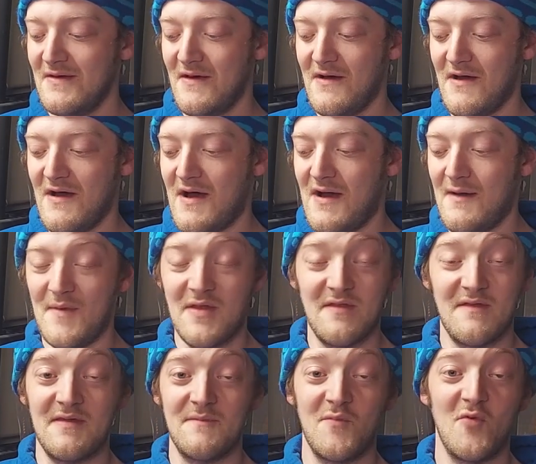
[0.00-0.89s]

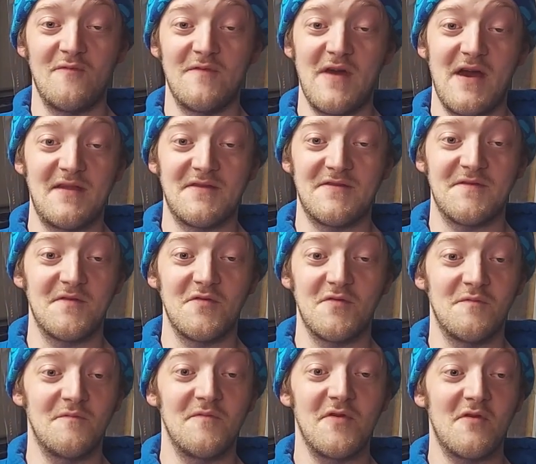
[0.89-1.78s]
and had moved on
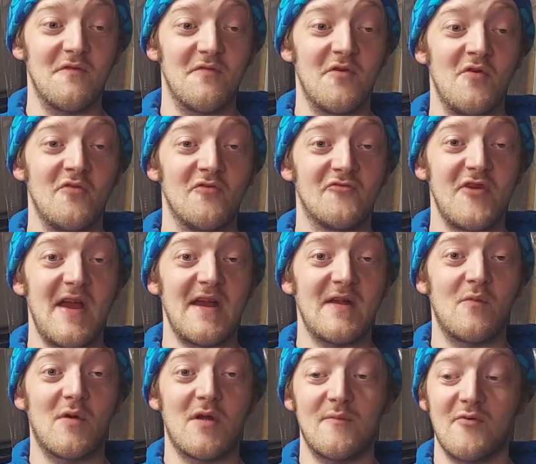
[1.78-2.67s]
to, the whole
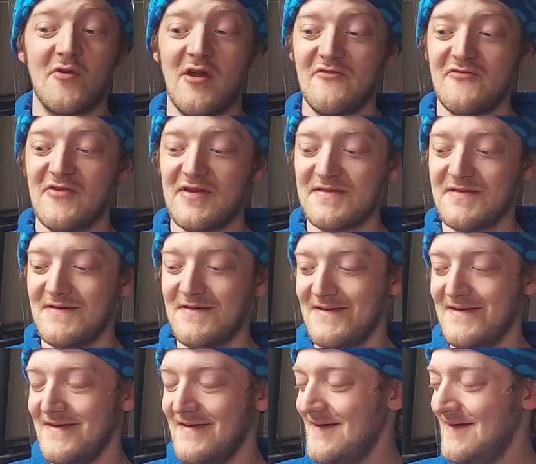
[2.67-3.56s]
Jaguar project.
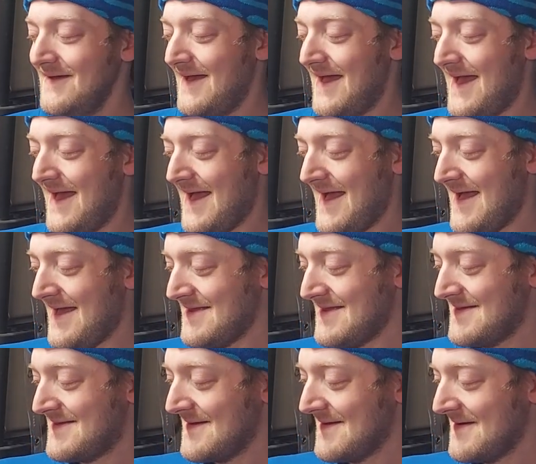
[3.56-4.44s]

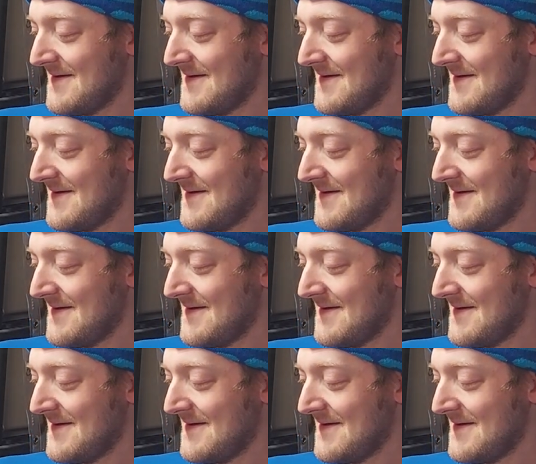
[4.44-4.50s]
And